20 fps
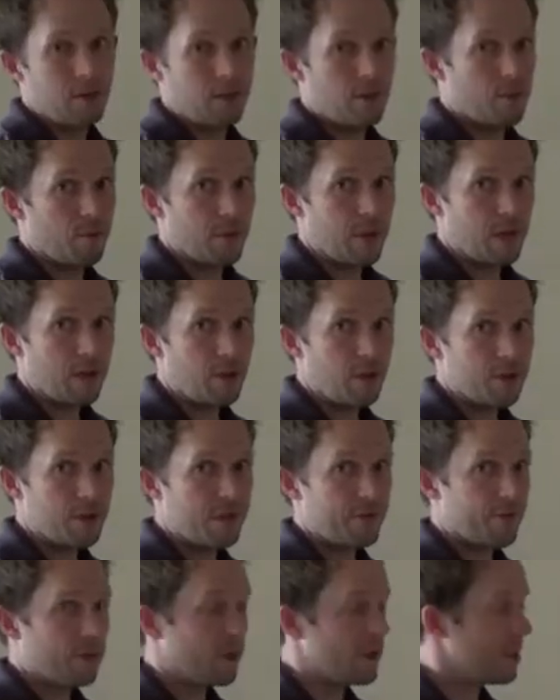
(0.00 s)
You don't make huge
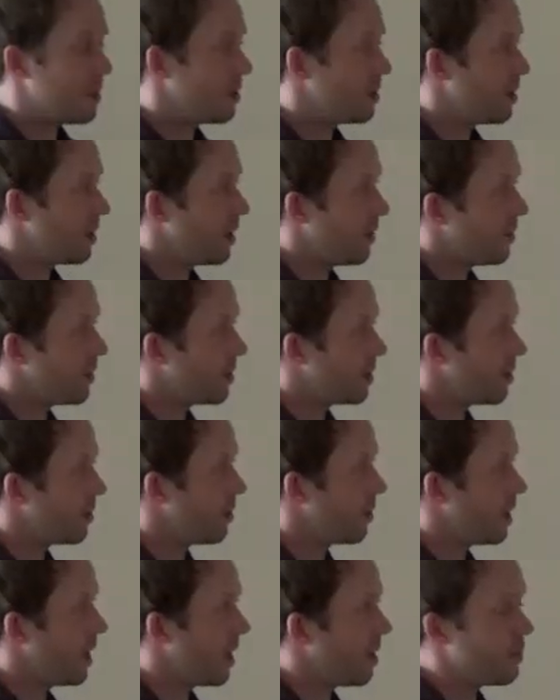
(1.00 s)
inferences in every
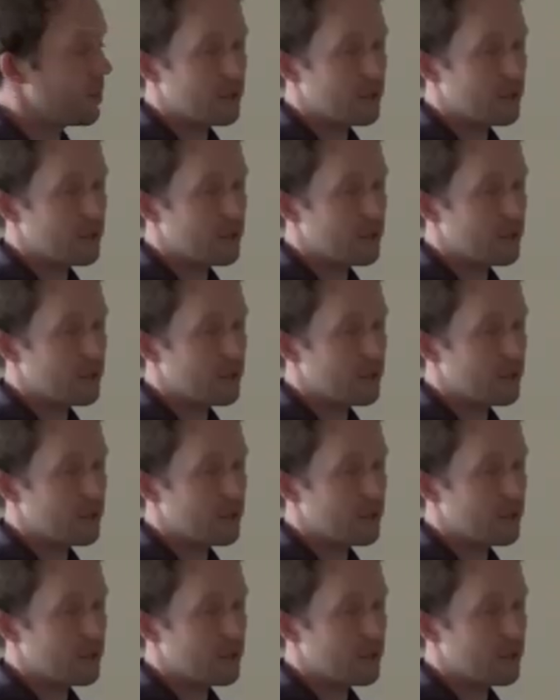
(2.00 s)
single game.